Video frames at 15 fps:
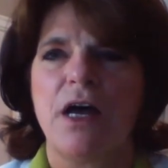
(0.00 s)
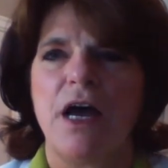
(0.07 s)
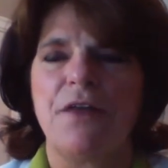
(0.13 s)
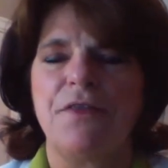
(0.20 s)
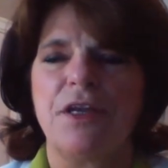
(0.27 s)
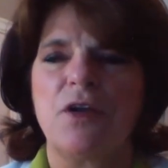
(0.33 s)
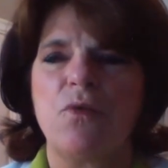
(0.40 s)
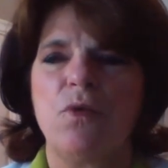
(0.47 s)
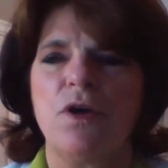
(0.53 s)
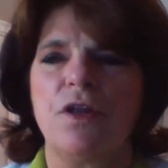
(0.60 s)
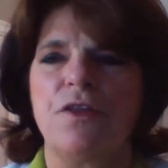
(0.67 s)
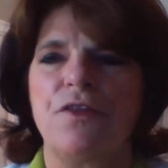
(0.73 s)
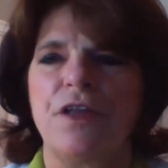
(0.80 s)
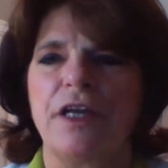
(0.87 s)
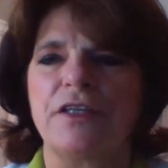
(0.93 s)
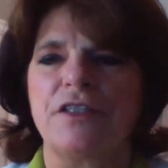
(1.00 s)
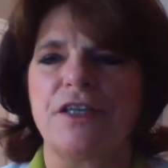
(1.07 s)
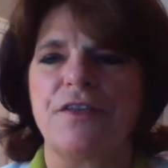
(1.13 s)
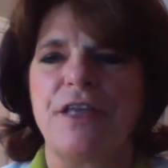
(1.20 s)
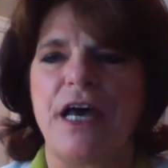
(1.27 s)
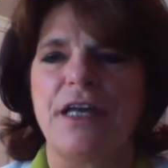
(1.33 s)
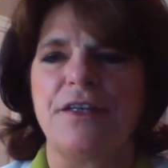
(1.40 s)
I think one of the things
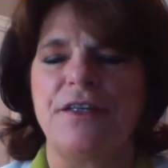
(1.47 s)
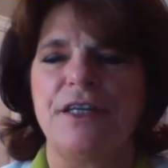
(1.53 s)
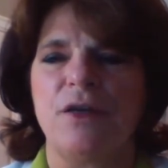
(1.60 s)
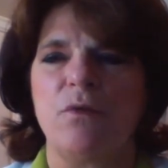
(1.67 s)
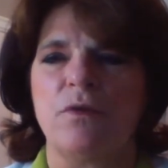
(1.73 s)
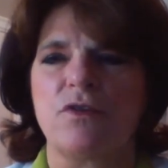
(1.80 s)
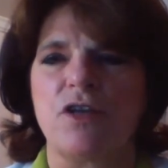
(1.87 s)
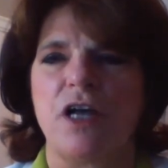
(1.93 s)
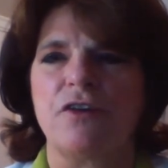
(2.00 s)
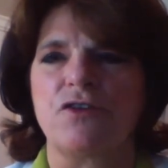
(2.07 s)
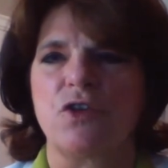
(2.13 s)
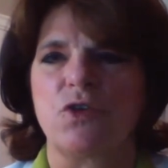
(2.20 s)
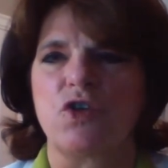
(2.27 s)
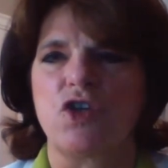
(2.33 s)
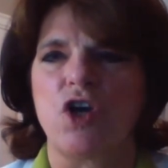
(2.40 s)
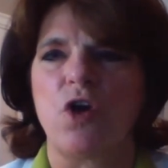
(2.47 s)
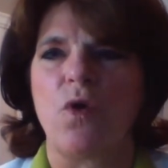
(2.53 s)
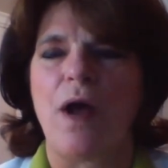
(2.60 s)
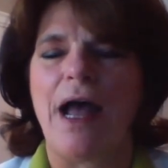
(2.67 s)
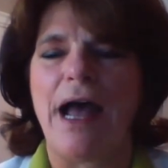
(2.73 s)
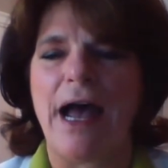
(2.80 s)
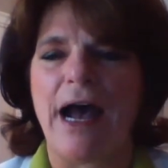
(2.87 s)
that did was also
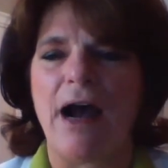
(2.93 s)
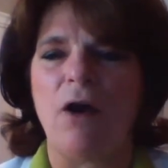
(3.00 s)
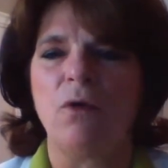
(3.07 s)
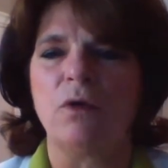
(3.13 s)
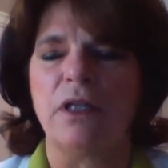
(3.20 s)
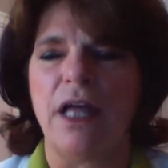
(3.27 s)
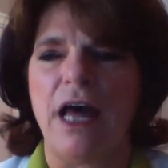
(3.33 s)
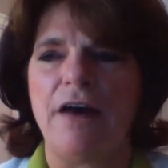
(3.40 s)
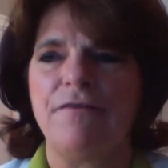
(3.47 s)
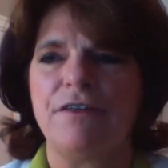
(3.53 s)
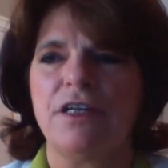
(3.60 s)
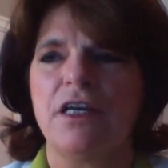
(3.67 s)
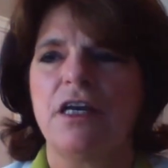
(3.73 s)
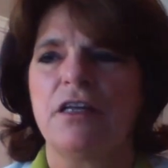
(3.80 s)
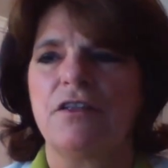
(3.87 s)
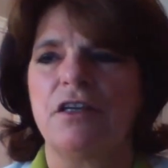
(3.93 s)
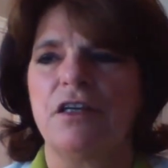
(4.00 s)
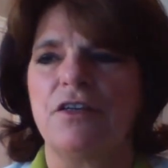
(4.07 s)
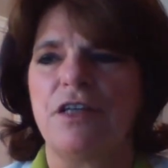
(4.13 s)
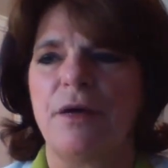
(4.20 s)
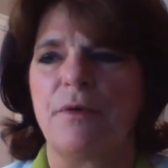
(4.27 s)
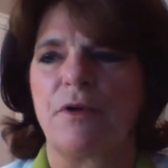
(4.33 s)
show how left
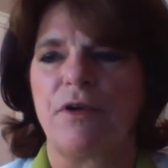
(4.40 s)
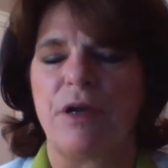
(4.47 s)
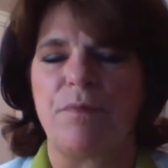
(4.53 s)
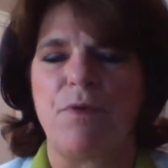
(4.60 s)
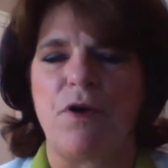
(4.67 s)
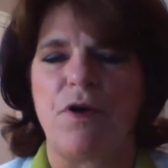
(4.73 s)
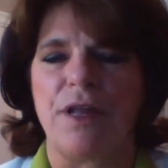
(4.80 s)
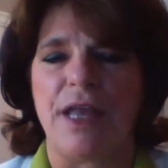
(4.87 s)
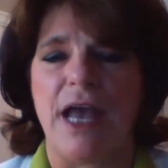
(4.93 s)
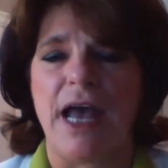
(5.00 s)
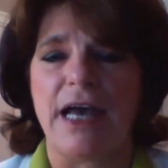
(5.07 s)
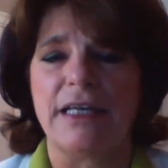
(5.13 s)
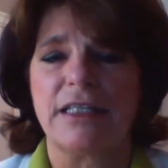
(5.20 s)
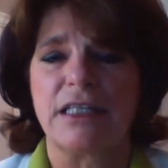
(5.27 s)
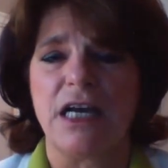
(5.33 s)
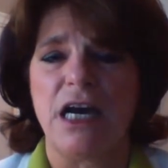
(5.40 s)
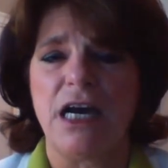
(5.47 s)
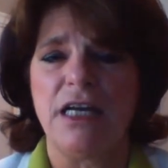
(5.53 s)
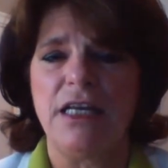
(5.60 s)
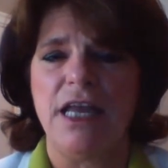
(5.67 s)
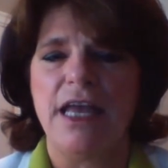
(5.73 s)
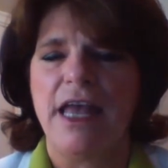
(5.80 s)
the Democrat Party has
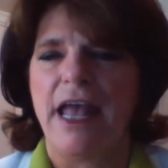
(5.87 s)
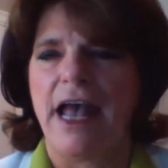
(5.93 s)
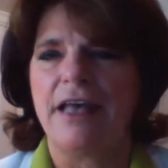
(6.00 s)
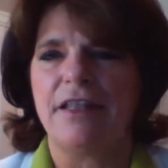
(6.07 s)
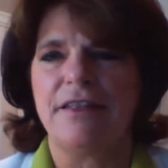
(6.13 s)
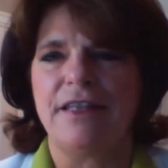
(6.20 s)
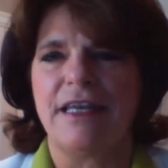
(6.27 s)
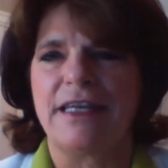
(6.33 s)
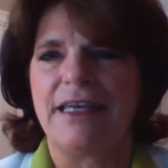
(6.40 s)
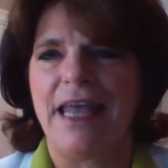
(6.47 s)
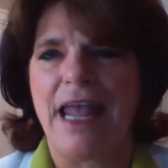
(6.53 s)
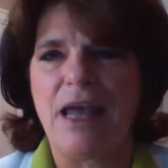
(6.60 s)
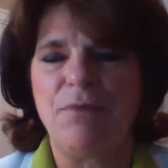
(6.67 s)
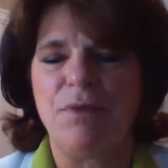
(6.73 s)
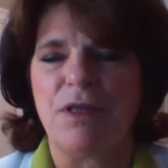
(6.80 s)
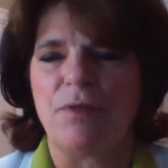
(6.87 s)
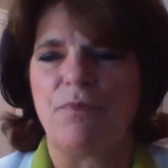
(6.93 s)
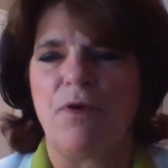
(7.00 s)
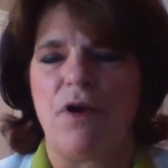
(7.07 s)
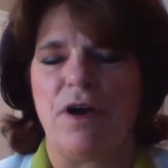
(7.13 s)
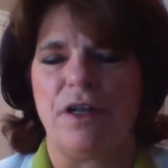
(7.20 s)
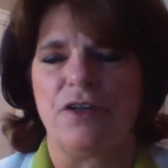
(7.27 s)
gone, and that they can't be the
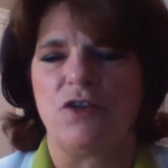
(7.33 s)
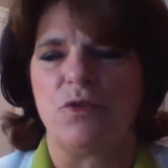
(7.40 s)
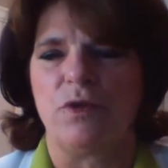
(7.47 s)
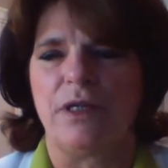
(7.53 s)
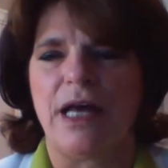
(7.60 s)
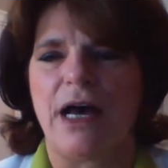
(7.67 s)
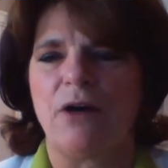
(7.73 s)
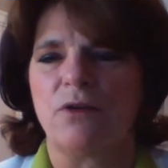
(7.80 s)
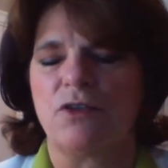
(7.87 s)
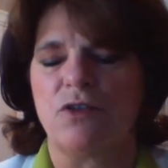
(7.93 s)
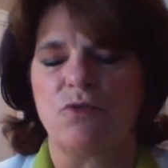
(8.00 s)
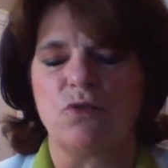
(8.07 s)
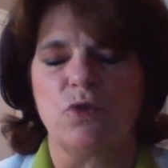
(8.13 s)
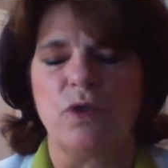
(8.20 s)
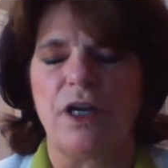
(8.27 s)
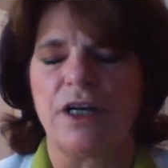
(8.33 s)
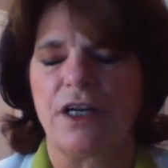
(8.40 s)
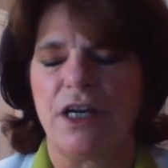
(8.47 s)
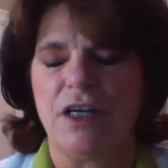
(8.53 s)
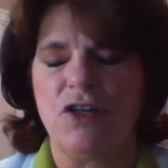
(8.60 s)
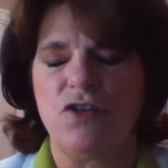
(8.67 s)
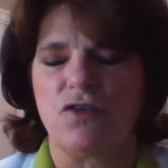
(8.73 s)
party to allow to rule our
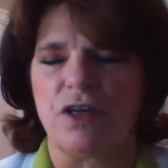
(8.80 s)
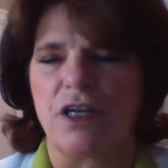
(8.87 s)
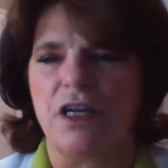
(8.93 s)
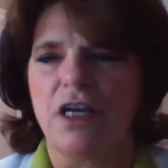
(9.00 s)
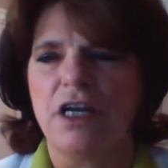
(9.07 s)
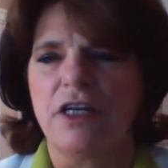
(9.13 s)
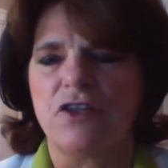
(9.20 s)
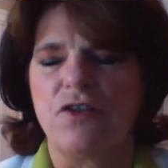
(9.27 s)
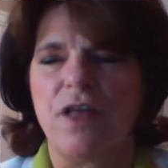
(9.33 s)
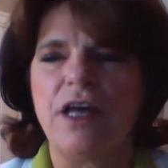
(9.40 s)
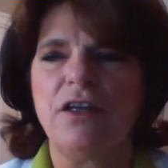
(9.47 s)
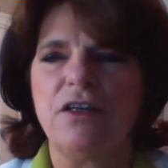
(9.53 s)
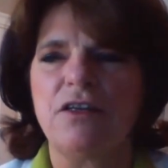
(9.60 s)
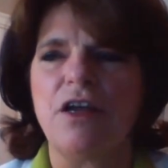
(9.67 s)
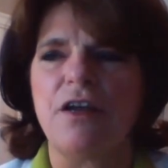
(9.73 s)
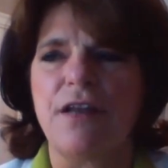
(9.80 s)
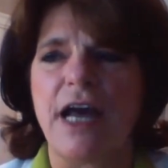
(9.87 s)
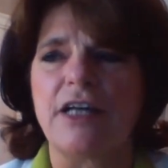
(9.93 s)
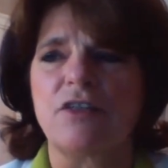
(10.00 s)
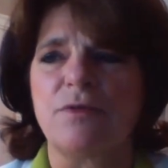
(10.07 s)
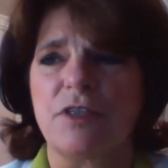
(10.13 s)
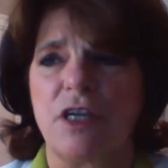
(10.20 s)
country. So that
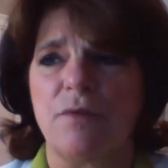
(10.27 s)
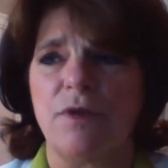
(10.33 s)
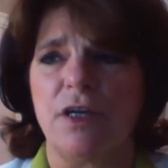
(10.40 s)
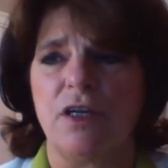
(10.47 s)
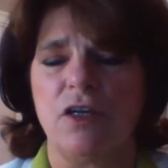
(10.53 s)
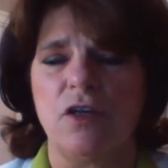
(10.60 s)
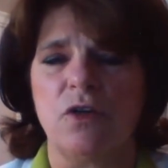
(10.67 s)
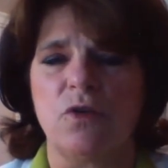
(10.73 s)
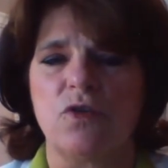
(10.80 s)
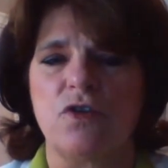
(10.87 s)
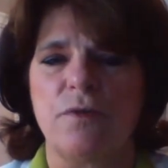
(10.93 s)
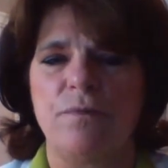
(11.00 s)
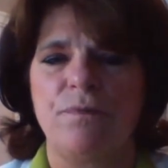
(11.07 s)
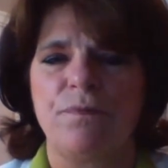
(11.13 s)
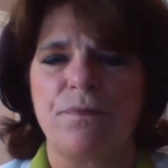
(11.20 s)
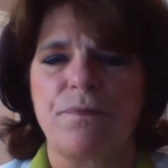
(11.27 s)
announcement is going to be huge.